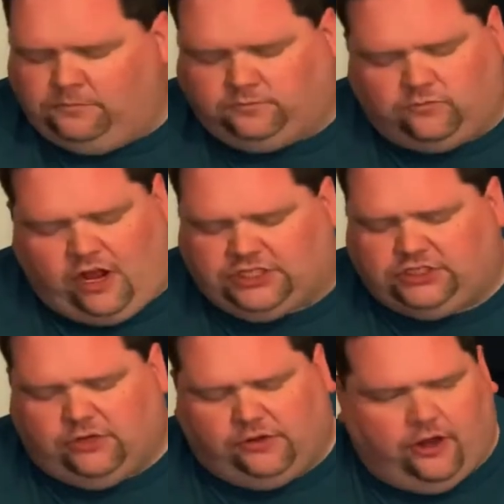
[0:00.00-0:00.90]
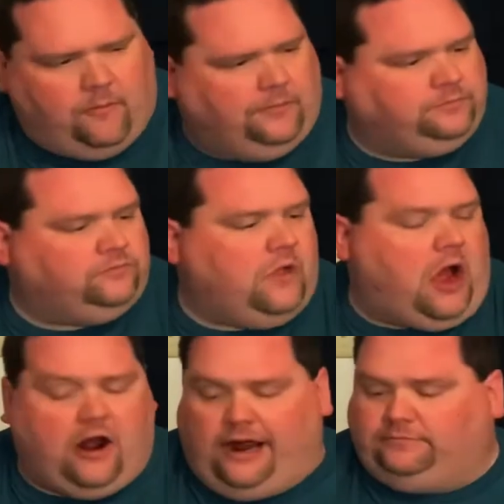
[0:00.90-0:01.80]
That's so good.
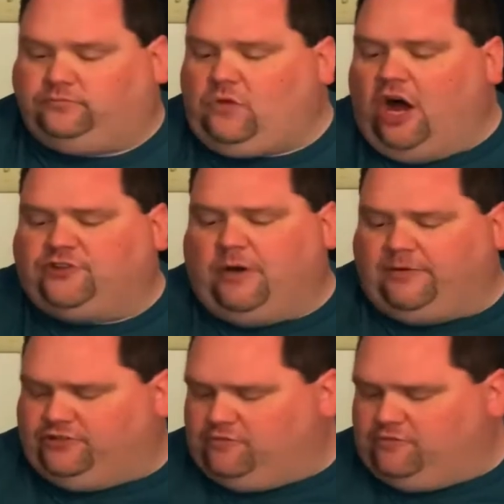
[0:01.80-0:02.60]
All right, hush puppies.